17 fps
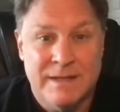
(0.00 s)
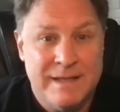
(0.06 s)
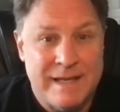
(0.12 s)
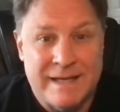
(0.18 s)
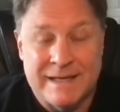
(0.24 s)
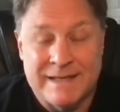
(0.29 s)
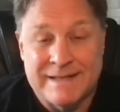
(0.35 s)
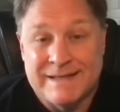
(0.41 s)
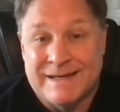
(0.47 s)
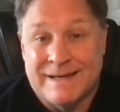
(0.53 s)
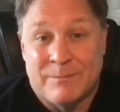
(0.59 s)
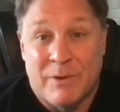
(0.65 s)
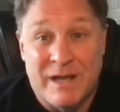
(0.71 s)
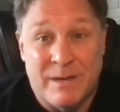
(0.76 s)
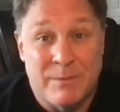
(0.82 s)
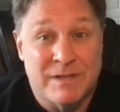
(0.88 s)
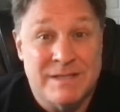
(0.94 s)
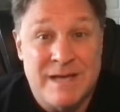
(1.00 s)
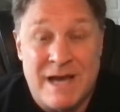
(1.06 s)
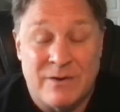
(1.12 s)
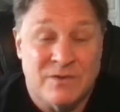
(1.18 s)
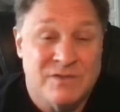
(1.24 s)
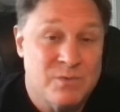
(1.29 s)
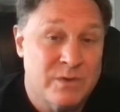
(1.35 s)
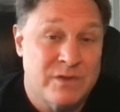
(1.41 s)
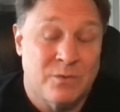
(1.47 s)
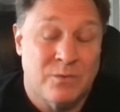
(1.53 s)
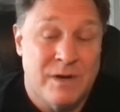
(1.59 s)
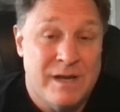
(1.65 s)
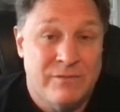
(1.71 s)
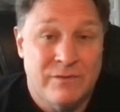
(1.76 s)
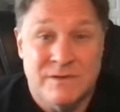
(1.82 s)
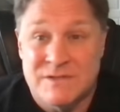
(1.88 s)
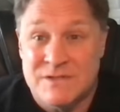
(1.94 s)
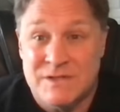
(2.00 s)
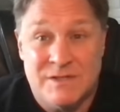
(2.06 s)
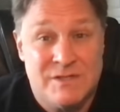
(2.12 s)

and uh, Mike Macdonald's with the Ravens.